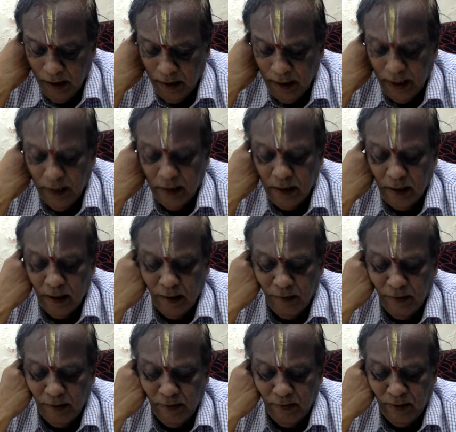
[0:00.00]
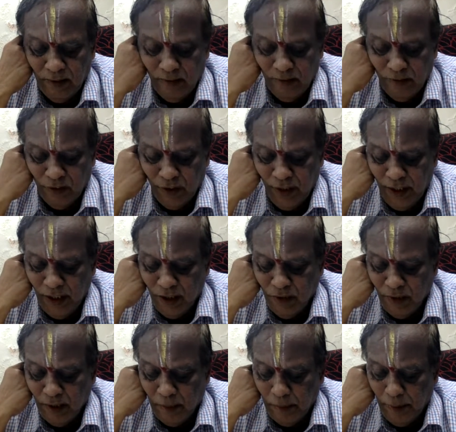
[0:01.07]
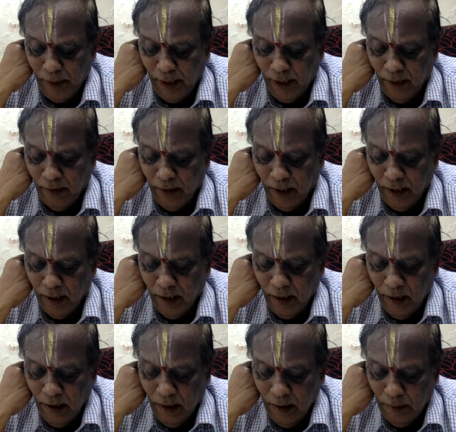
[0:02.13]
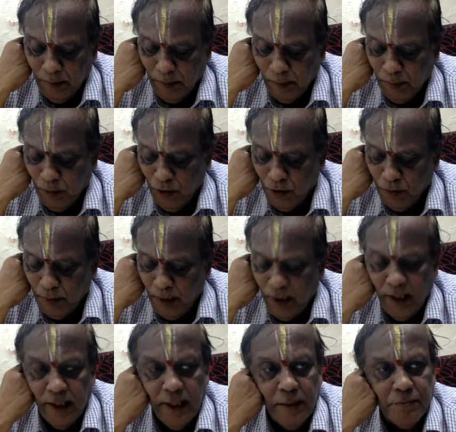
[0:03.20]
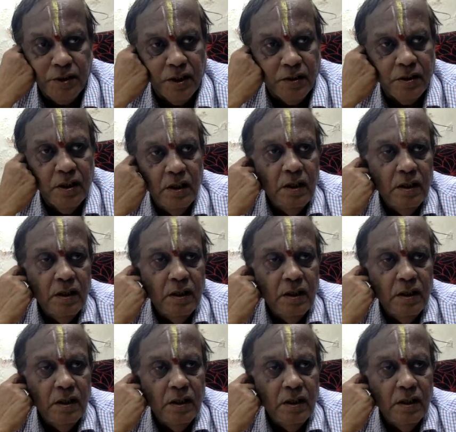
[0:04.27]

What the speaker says: Then 3 years when the period of the proposed bill elapses.